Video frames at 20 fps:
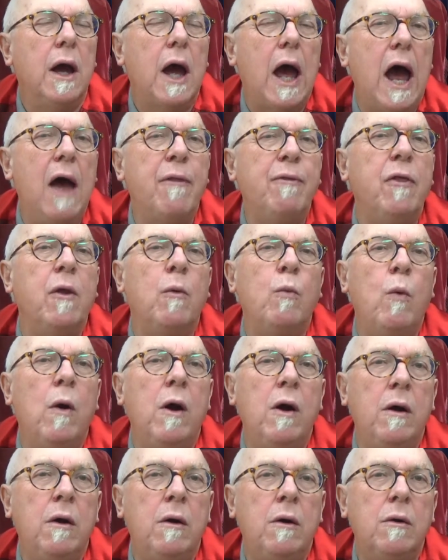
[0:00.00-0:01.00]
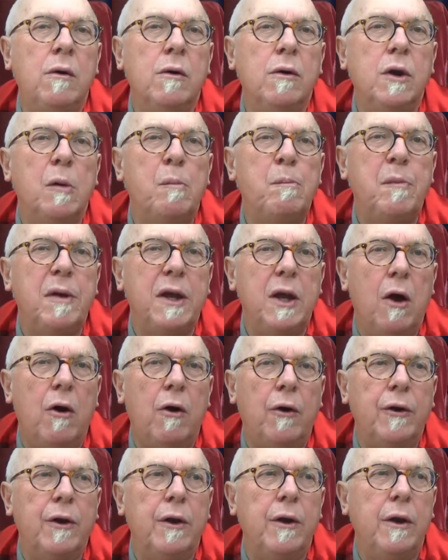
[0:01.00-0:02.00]
and the world
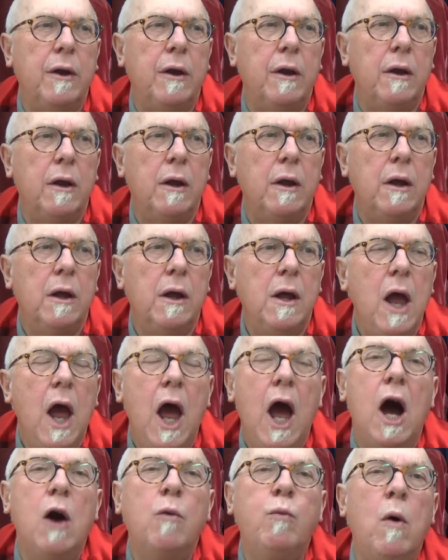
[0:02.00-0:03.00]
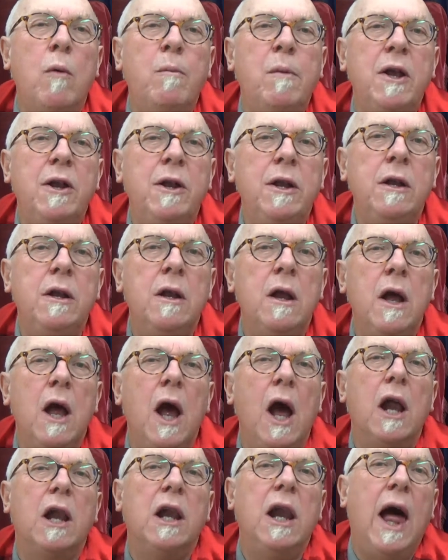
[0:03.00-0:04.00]
beyond. A woman,
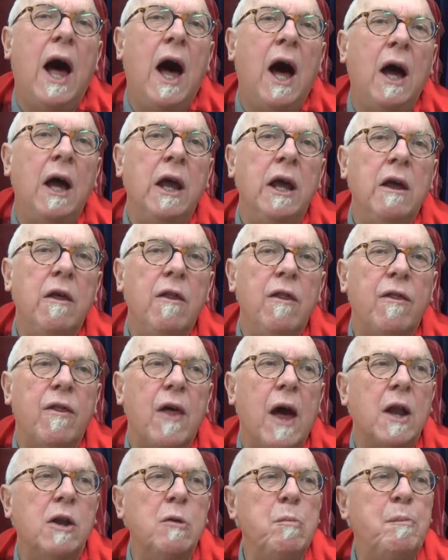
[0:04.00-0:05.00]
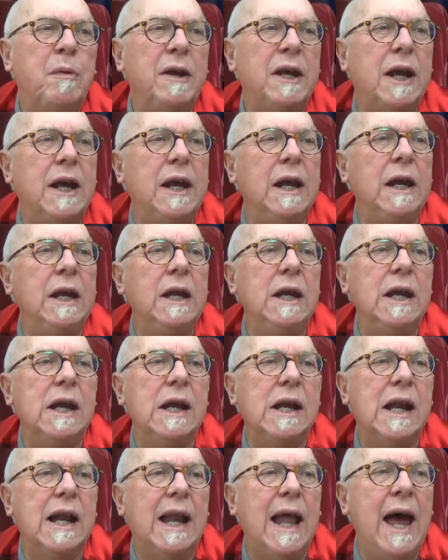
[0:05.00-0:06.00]
lithe and
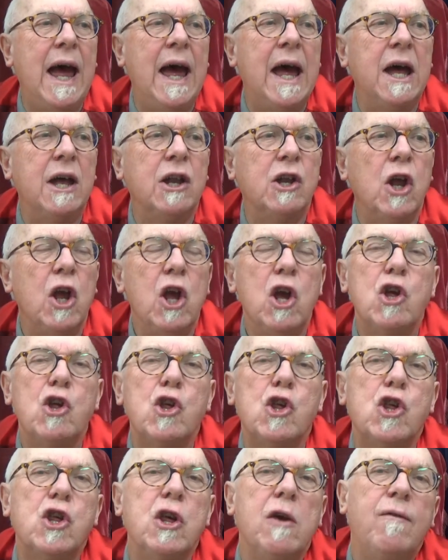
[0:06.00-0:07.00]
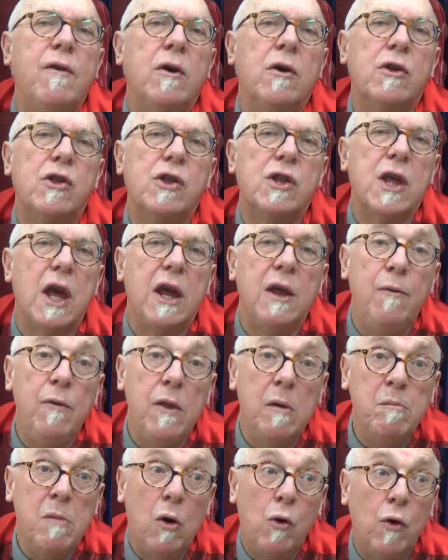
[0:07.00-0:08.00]
bikini-clad, shivers in
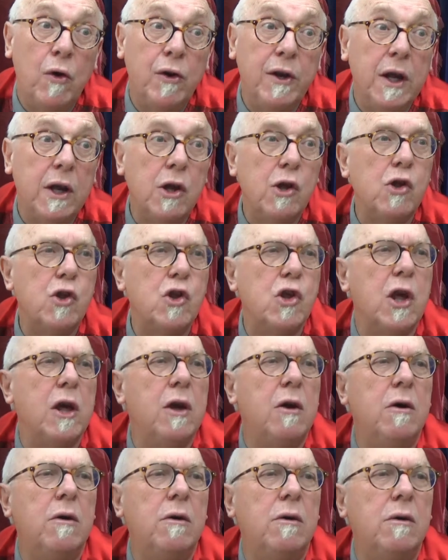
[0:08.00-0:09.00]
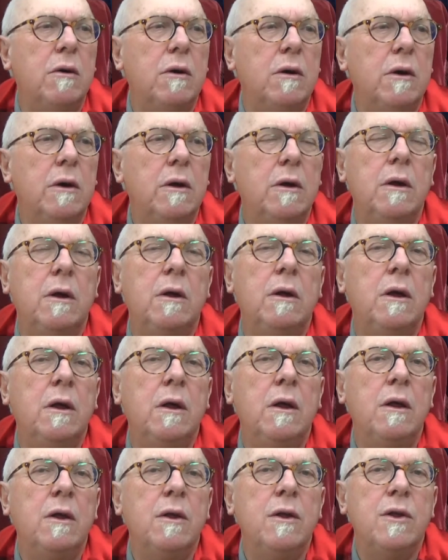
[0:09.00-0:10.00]
the morning chill.
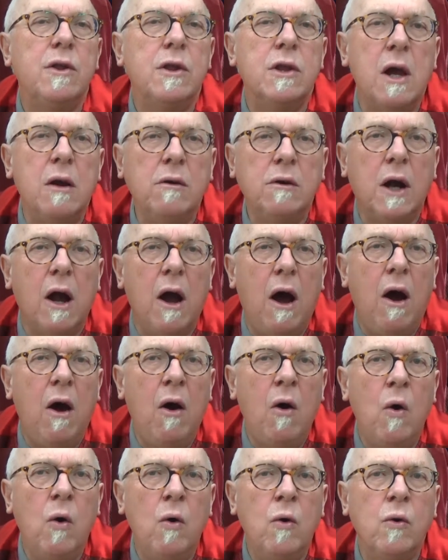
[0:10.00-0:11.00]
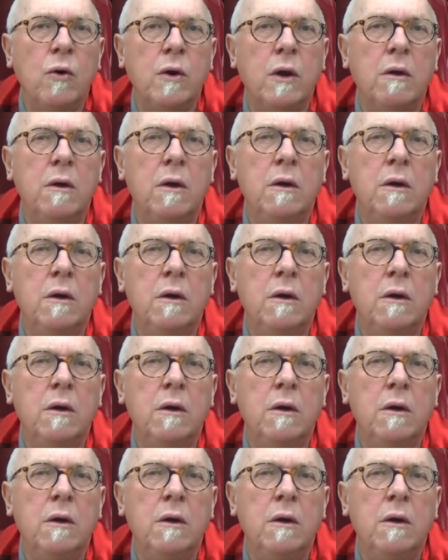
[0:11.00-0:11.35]
So cold,